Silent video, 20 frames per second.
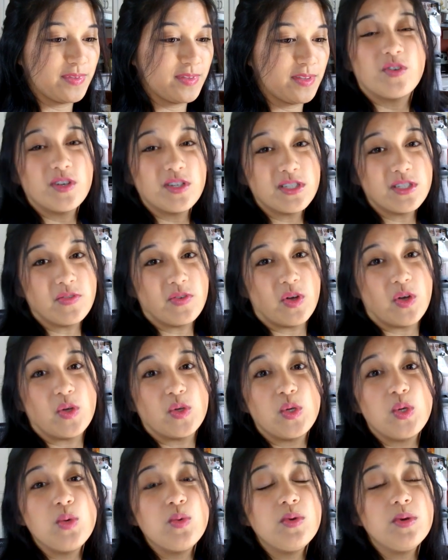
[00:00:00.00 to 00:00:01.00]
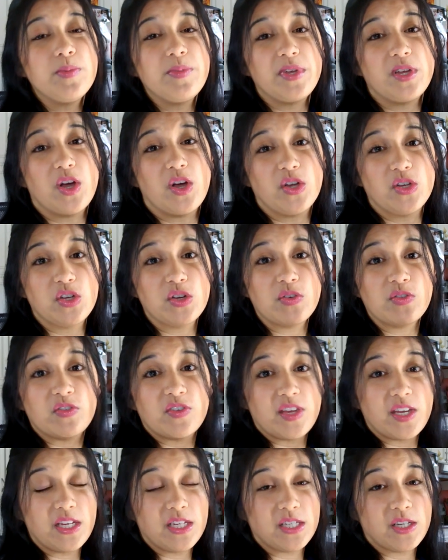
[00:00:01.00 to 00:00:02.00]
First of all, you will be on your
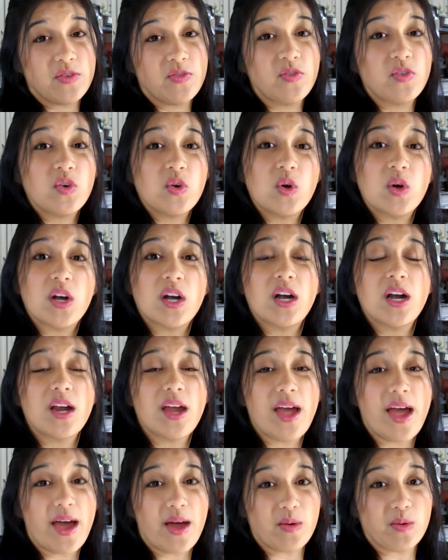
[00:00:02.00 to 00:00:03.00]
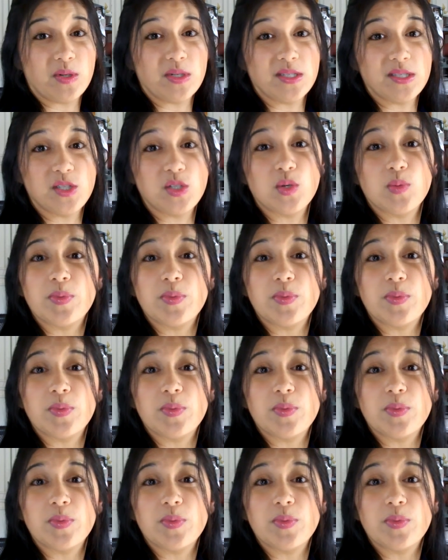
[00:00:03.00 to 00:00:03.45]
feet for hours.